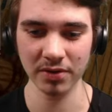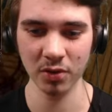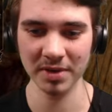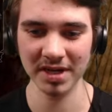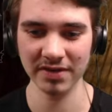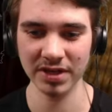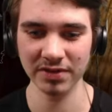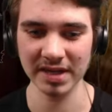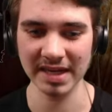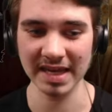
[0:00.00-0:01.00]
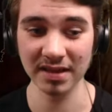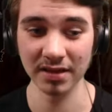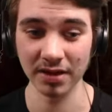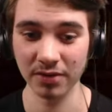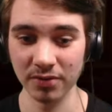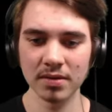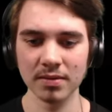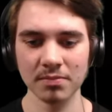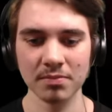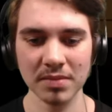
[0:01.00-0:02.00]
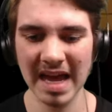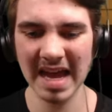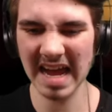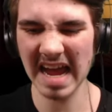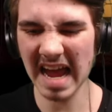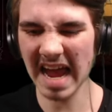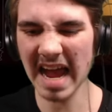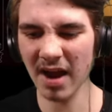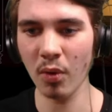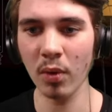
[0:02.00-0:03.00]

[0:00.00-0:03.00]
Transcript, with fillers: Hope I never hear that again, though. Ow!